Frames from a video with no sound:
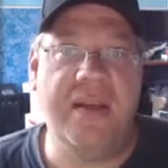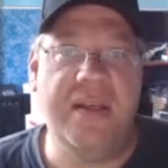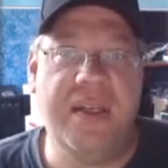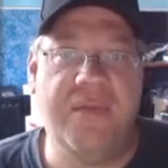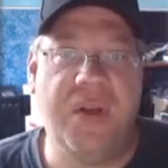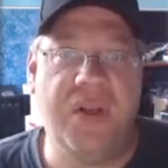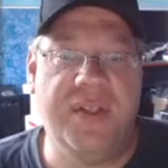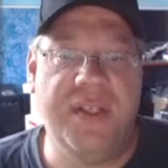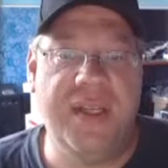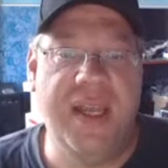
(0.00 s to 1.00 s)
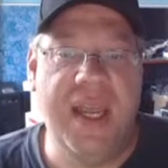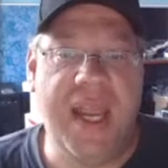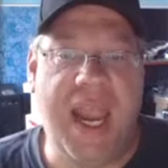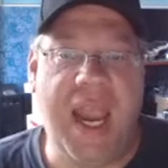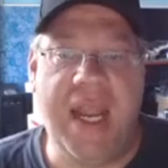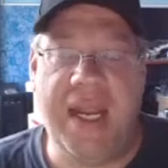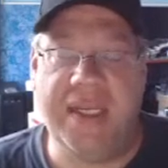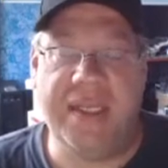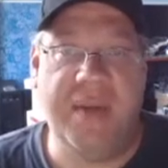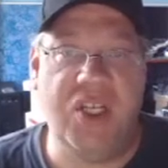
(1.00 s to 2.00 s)
difficult and not
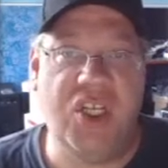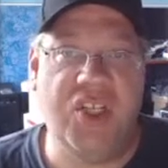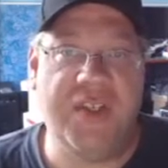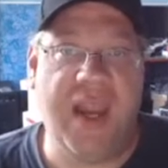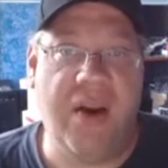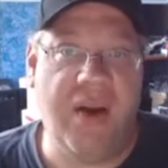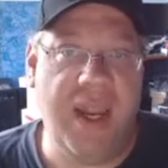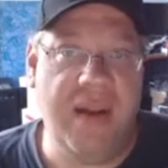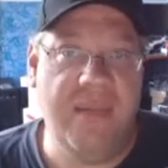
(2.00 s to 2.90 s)
to mention scary.